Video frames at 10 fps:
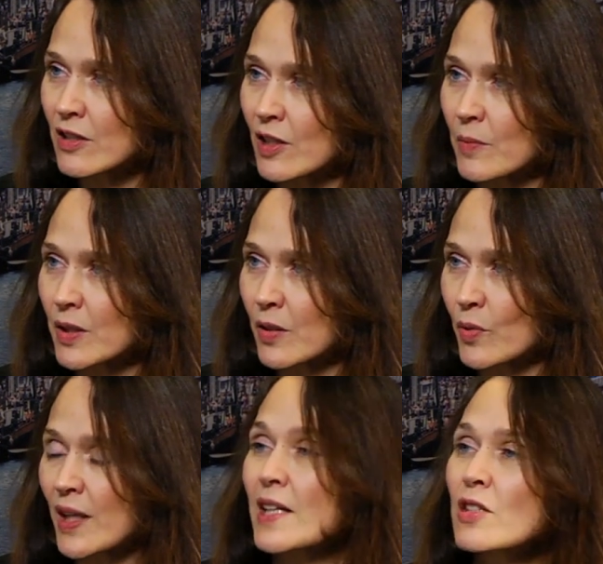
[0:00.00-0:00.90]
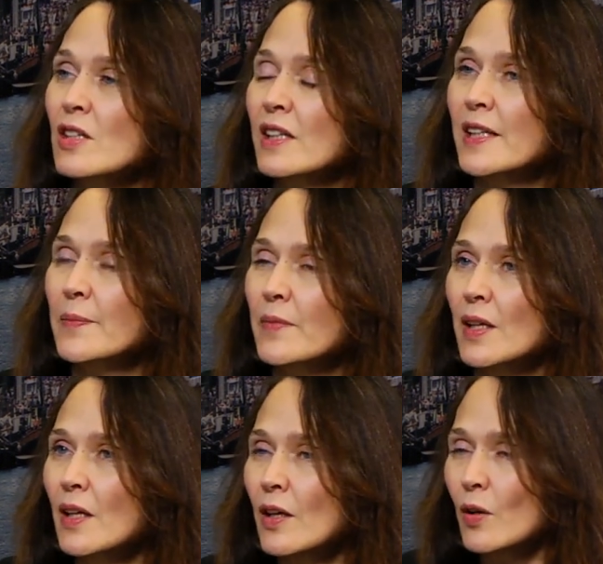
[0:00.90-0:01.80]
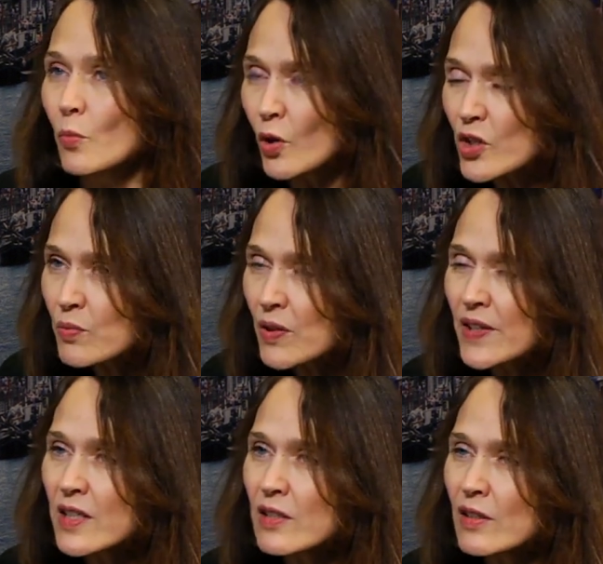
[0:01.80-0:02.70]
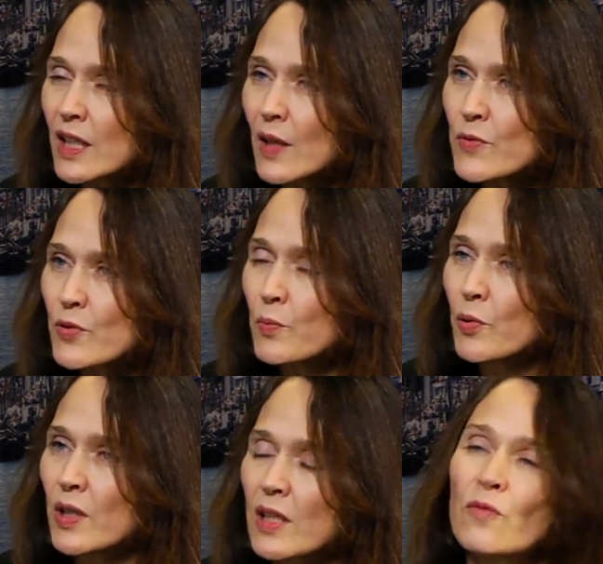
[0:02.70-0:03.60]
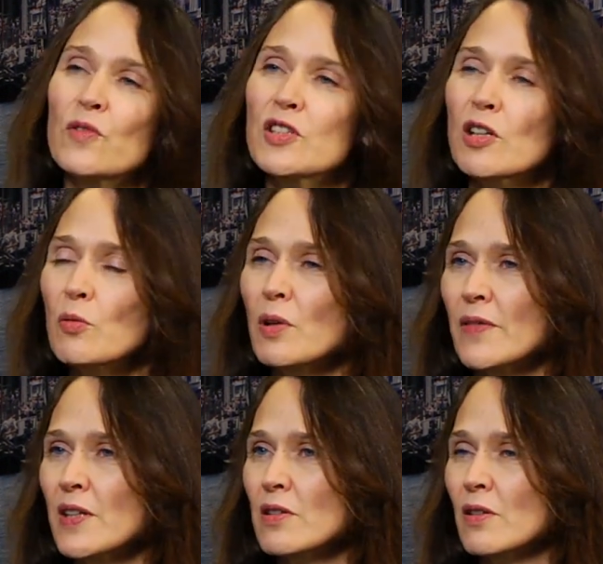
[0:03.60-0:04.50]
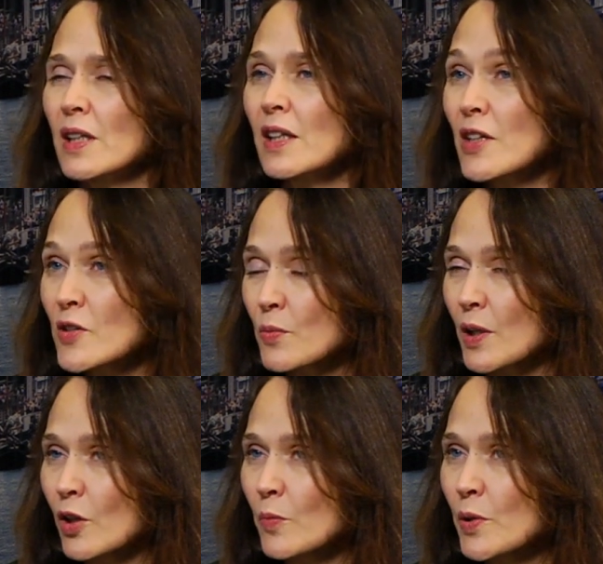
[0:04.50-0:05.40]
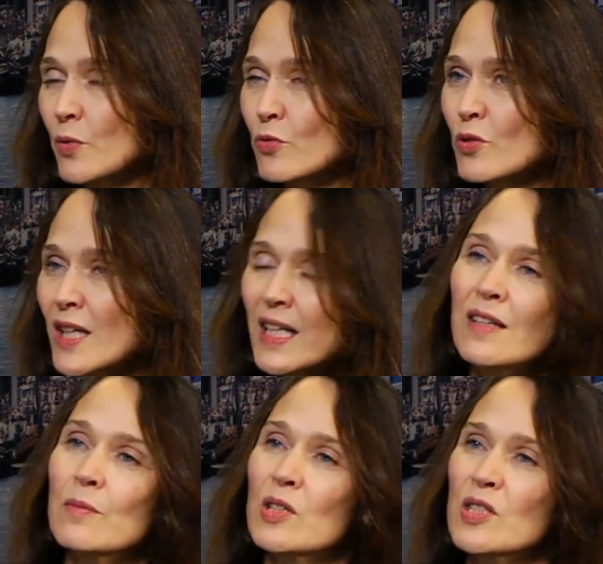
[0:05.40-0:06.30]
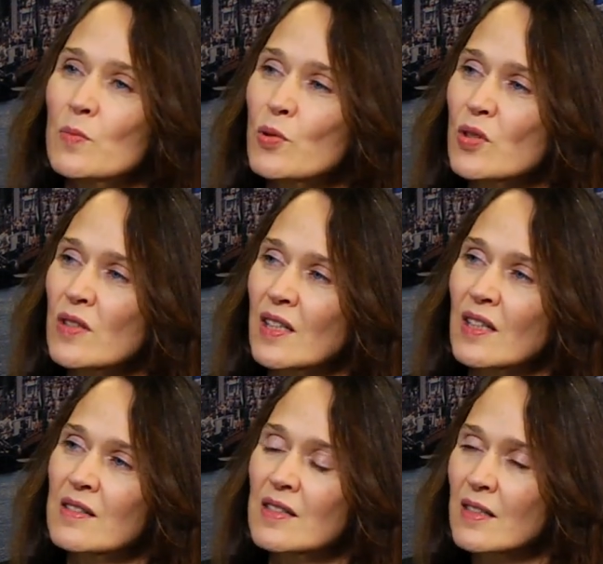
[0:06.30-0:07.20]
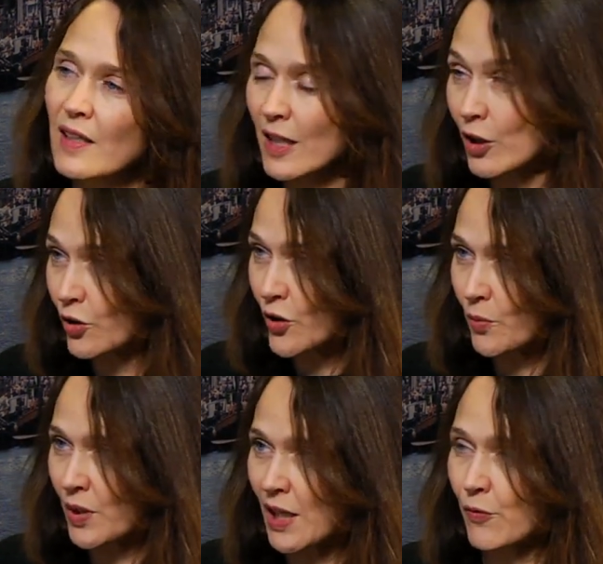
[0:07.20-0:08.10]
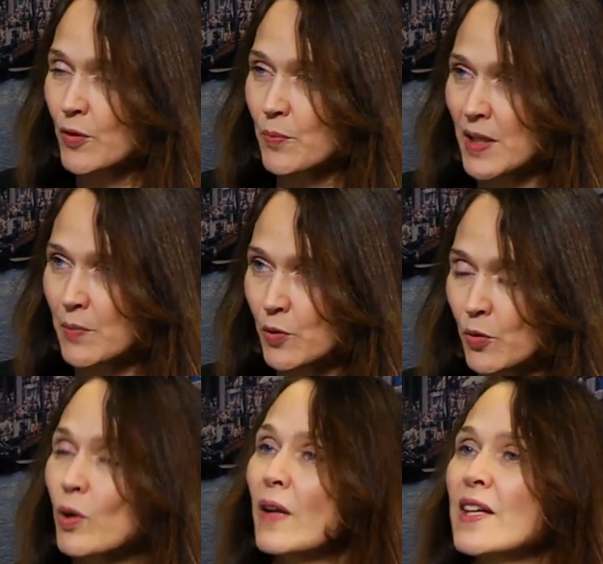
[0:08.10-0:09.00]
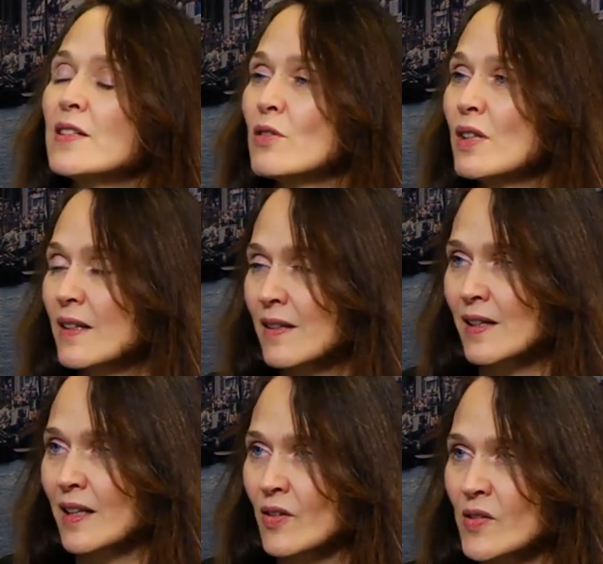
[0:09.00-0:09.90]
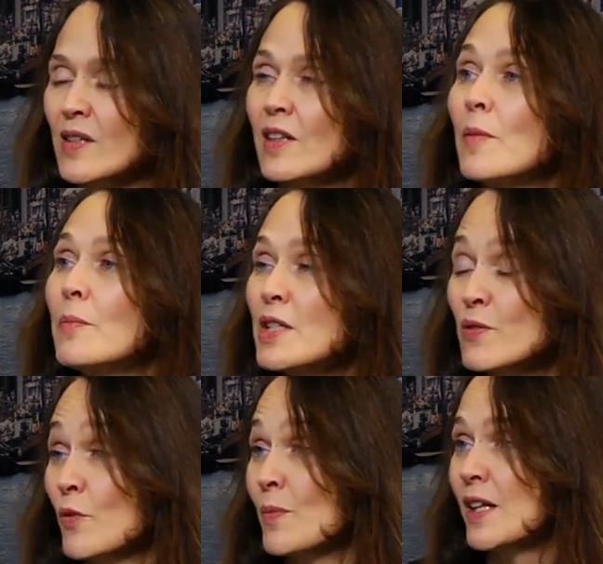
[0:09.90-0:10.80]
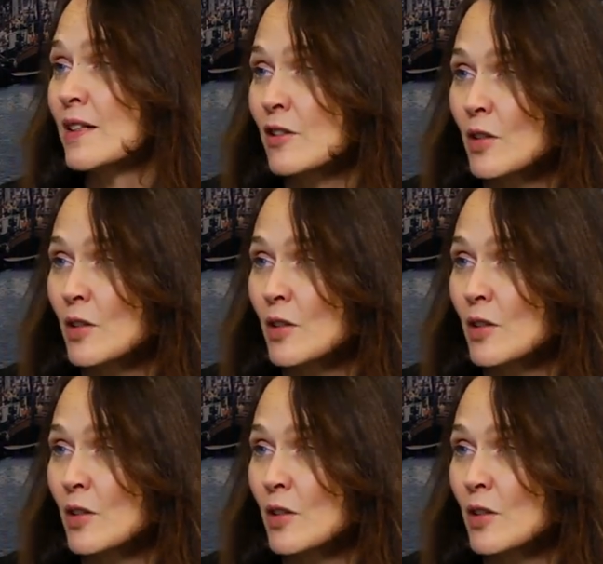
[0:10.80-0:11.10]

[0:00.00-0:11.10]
to them, and we actually watch what they're doing up to a point and video what they're doing as well. But really the most important thing is the dialogue that we have with people while they're doing the things that are most familiar to